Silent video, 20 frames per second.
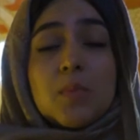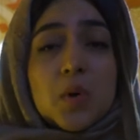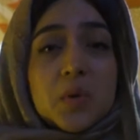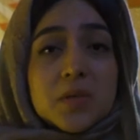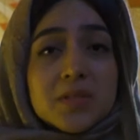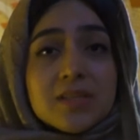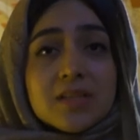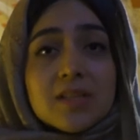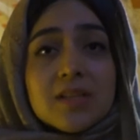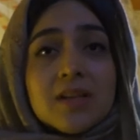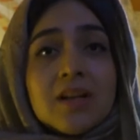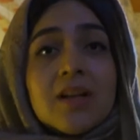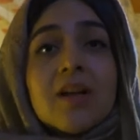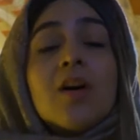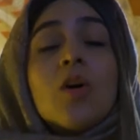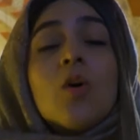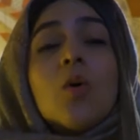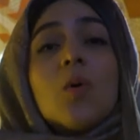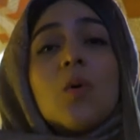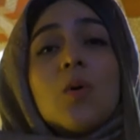Mosque,
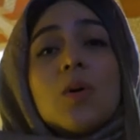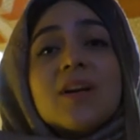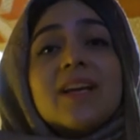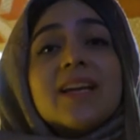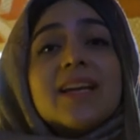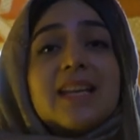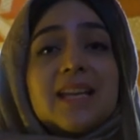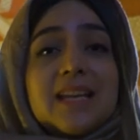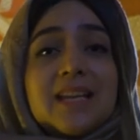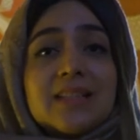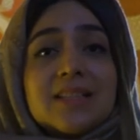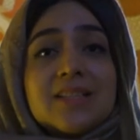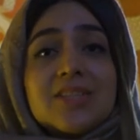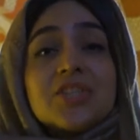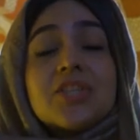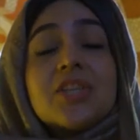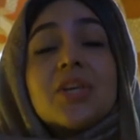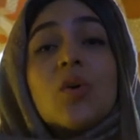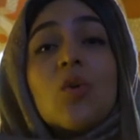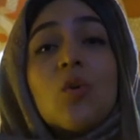or in
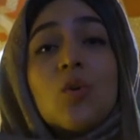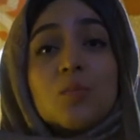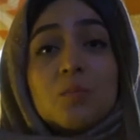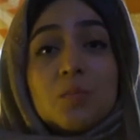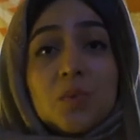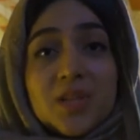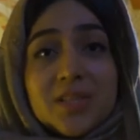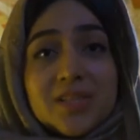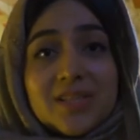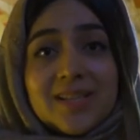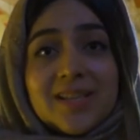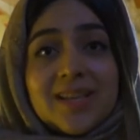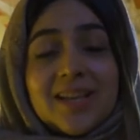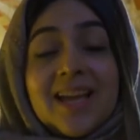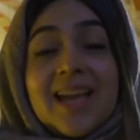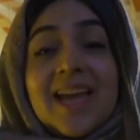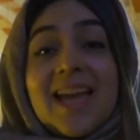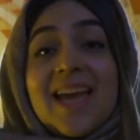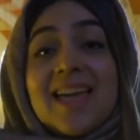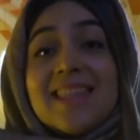English the Old Mosque.
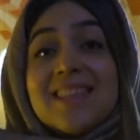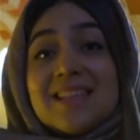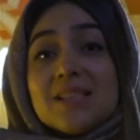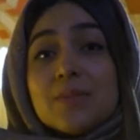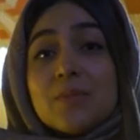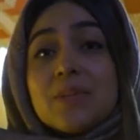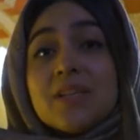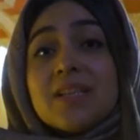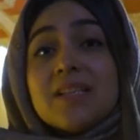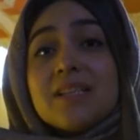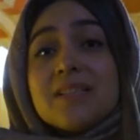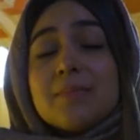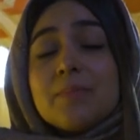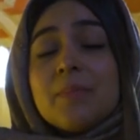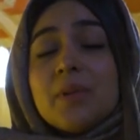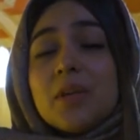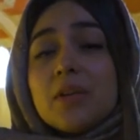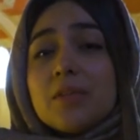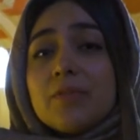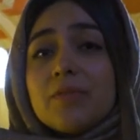And this one is
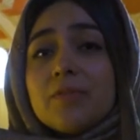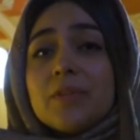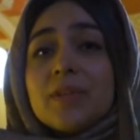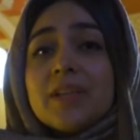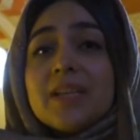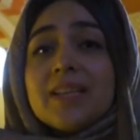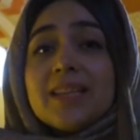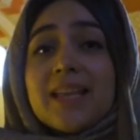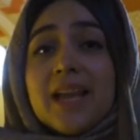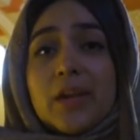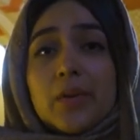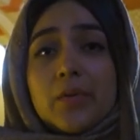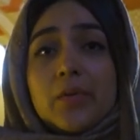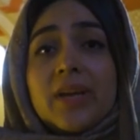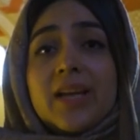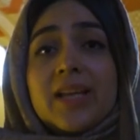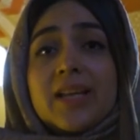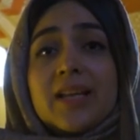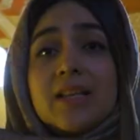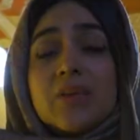beautifully
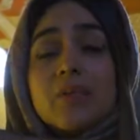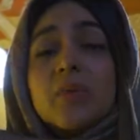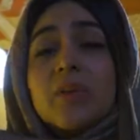decorated